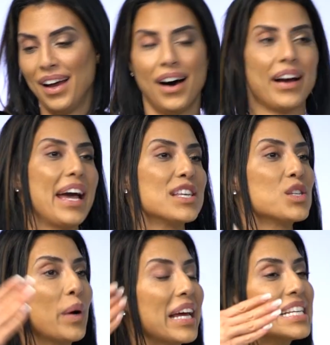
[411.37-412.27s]
Okay,
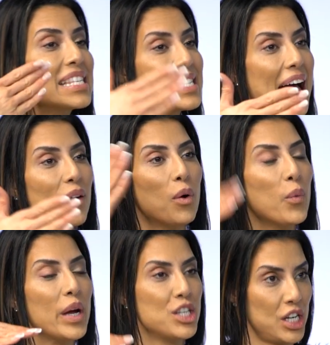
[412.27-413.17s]
so we're gonna set what
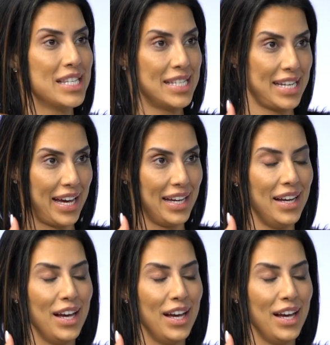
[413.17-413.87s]
we just did.